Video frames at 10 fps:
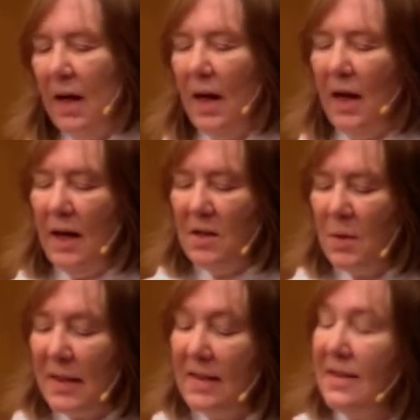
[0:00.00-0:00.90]
And
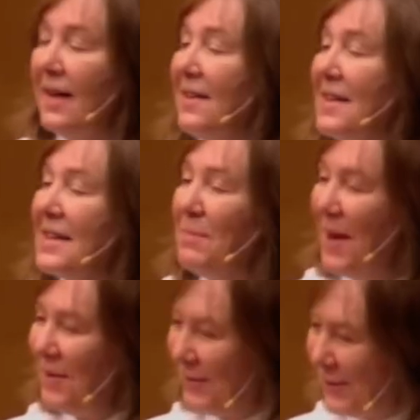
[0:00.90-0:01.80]
to extend this
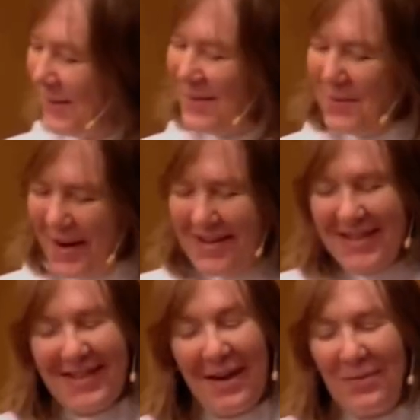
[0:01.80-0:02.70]
metaphor one
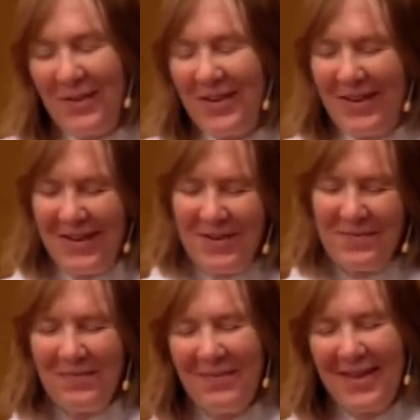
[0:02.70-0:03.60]
step
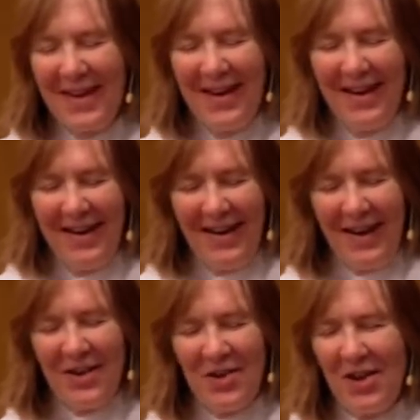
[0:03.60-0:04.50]
further,
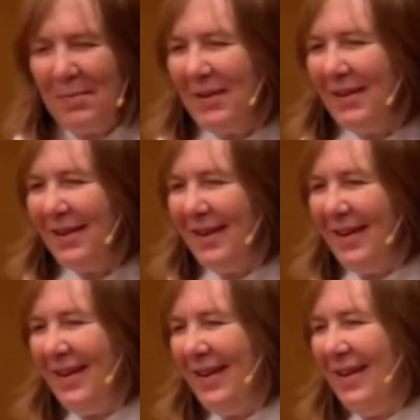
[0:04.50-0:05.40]
a shepherd
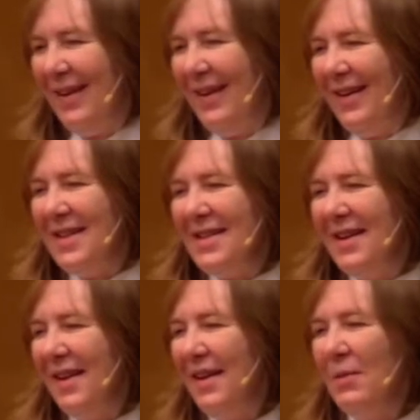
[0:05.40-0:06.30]
is
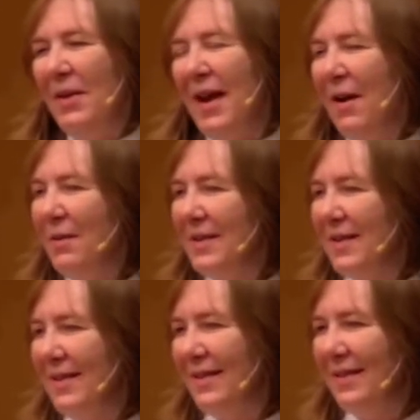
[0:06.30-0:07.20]
nothing without
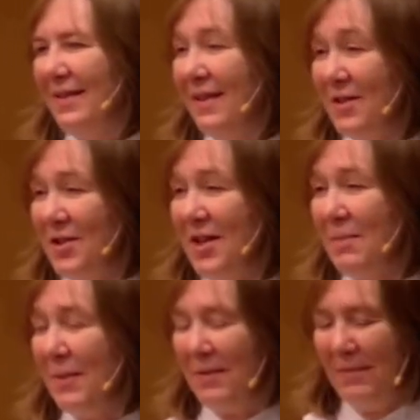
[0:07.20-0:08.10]
their
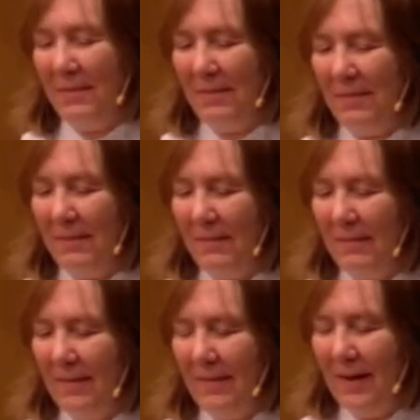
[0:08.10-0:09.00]
sheep.
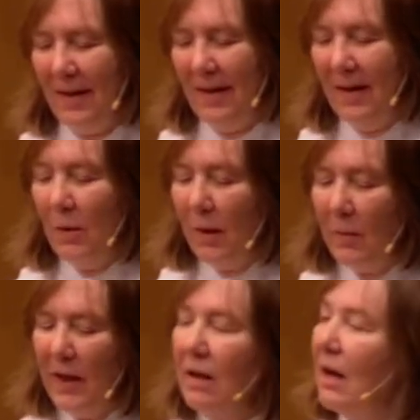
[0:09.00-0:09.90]
While
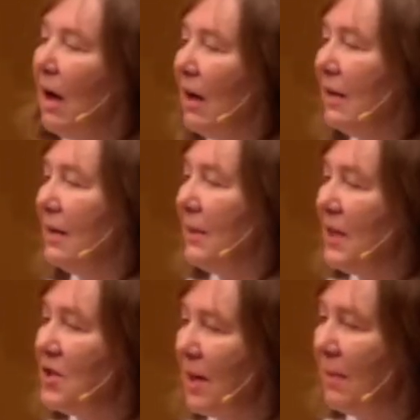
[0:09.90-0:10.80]
we are called to be
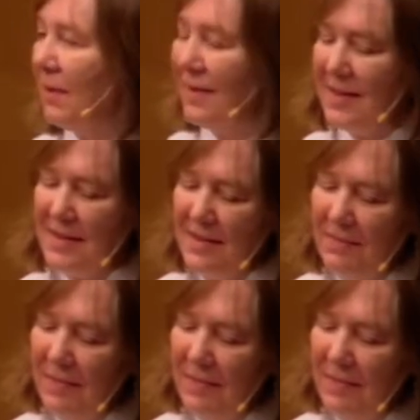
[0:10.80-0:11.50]
shepherds,